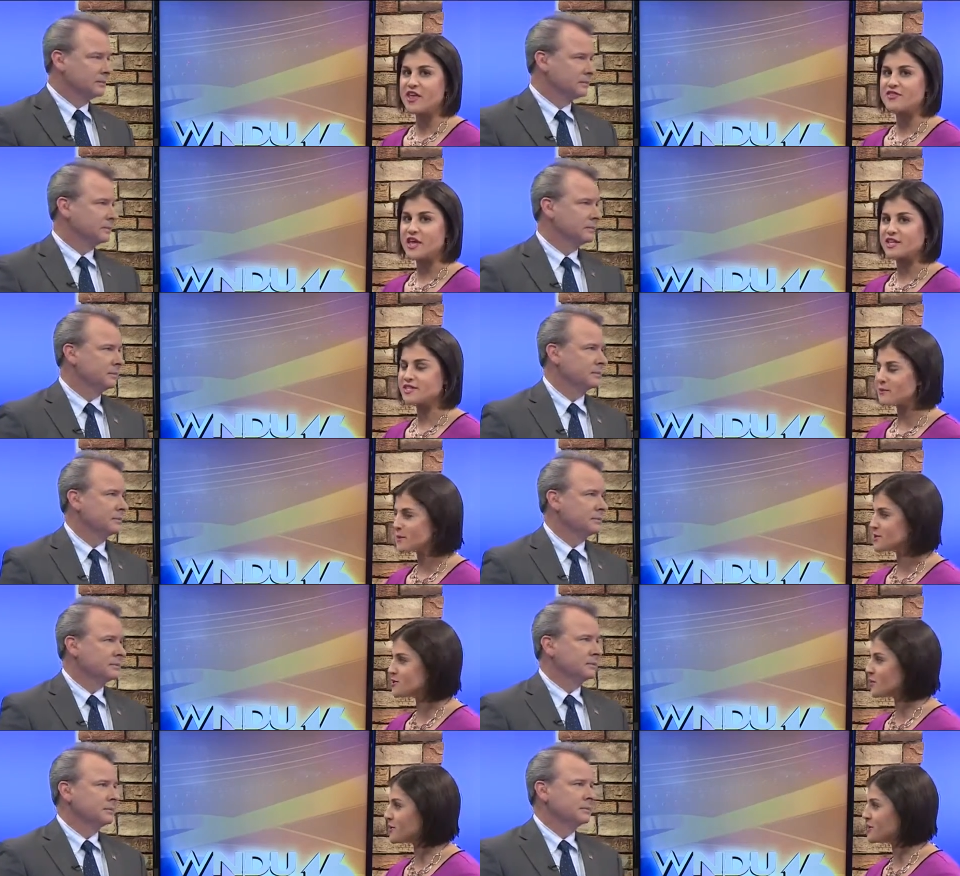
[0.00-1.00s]
Speaker 1: that
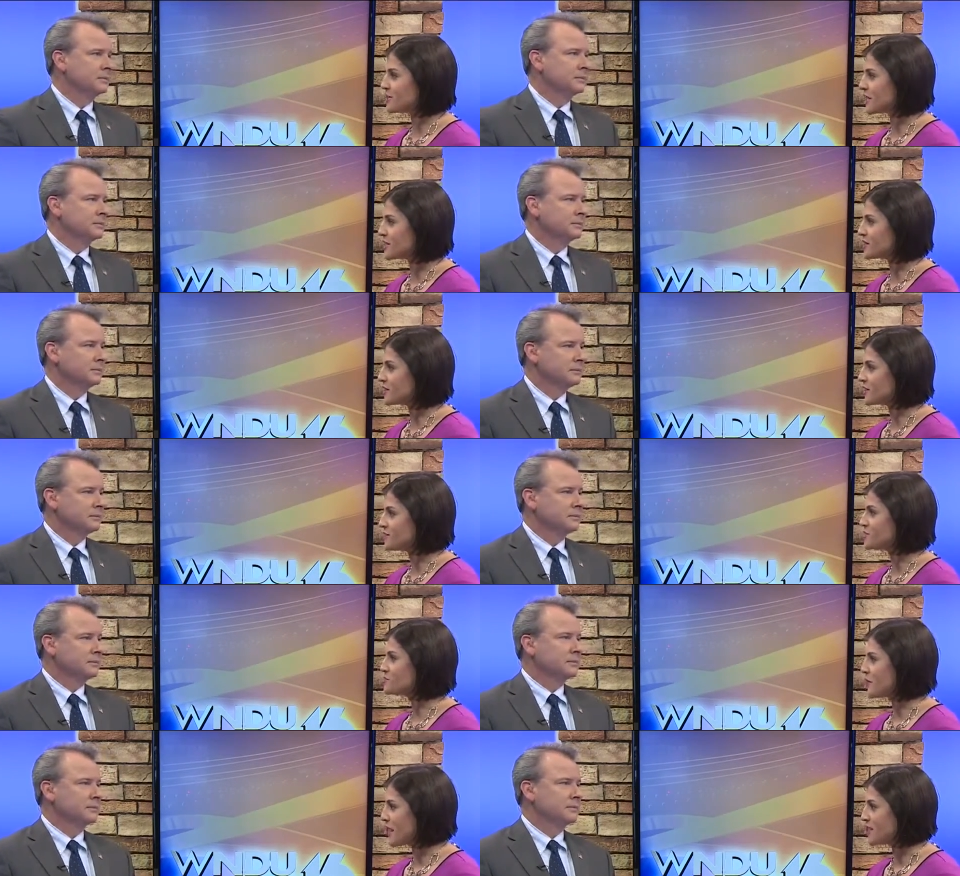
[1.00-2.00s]
something's going to take the
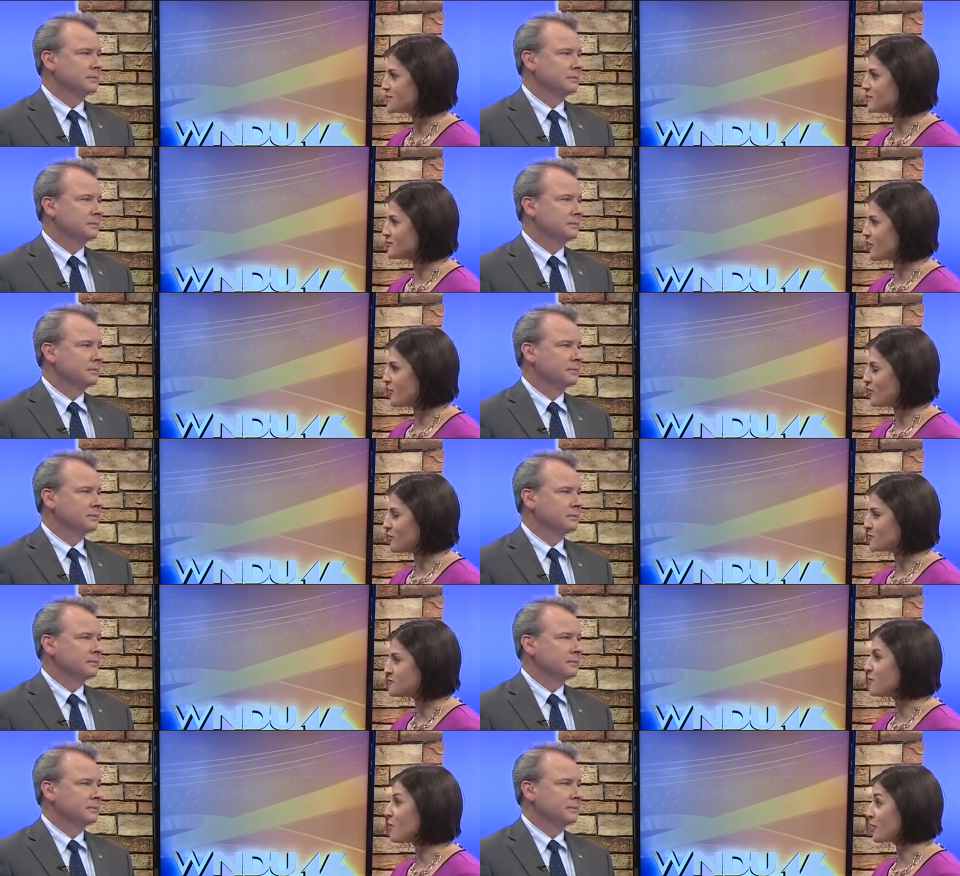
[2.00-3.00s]
space of all
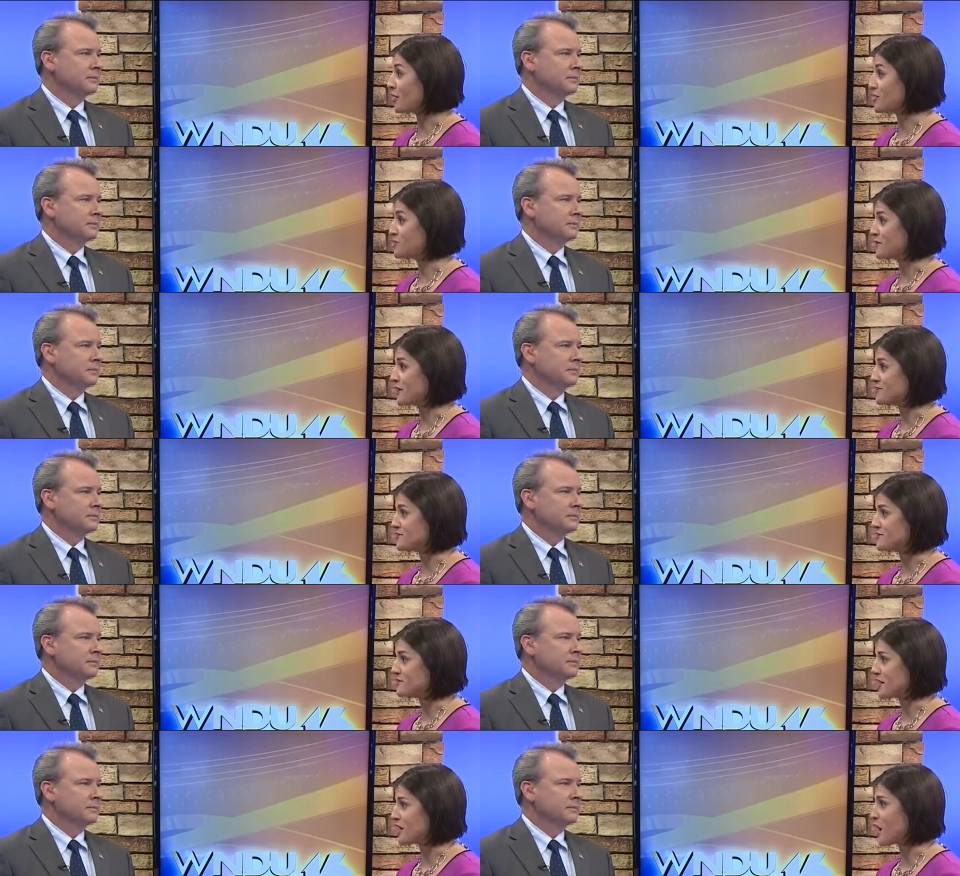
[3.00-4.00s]
those parking
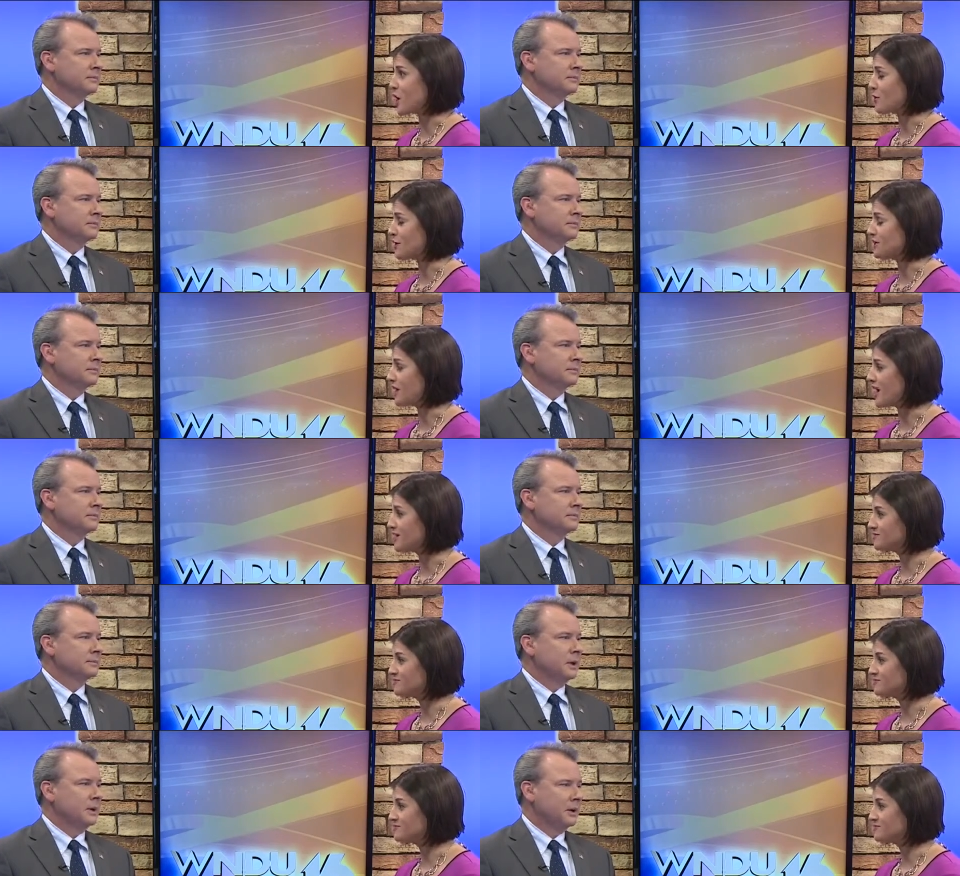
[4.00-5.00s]
spaces in that concrete lot.
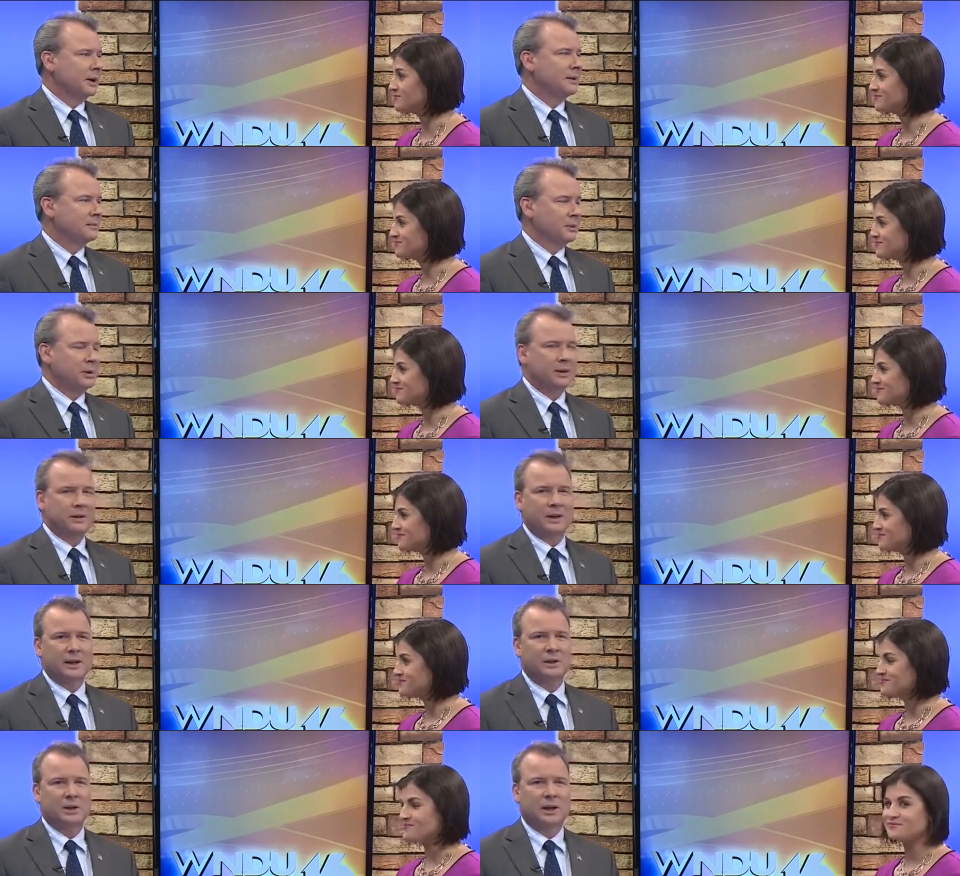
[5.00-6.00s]
Speaker 2: All right, Maria,
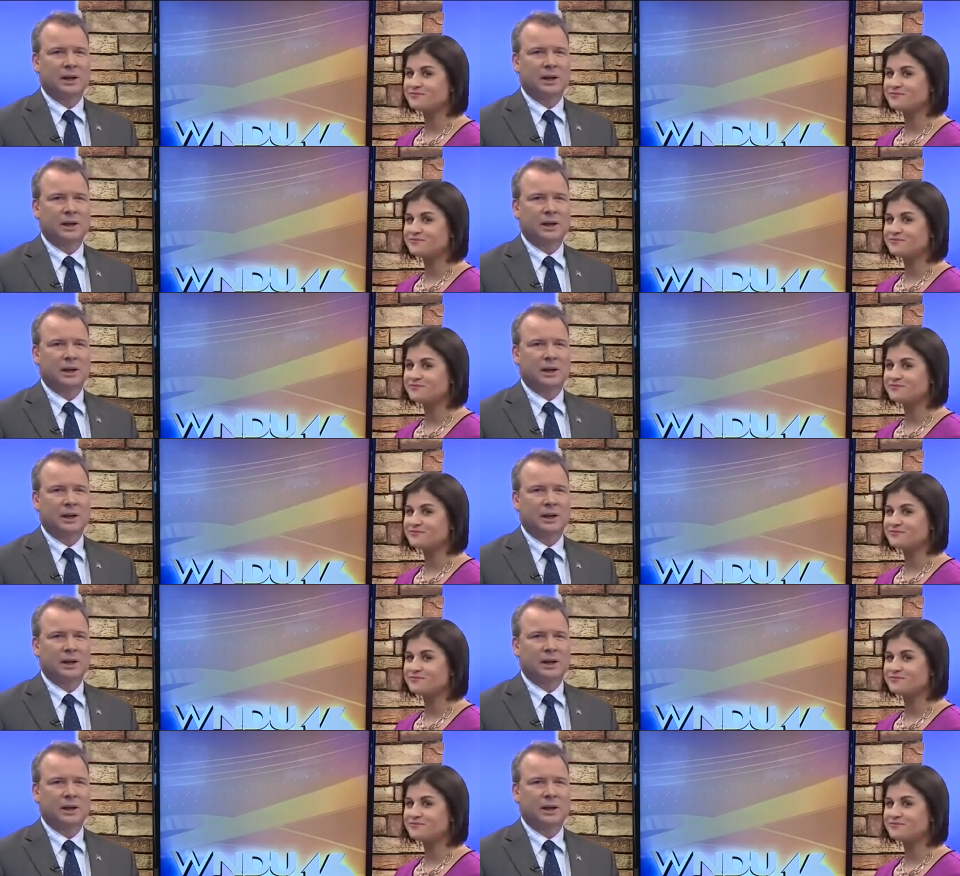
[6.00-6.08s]
thanks a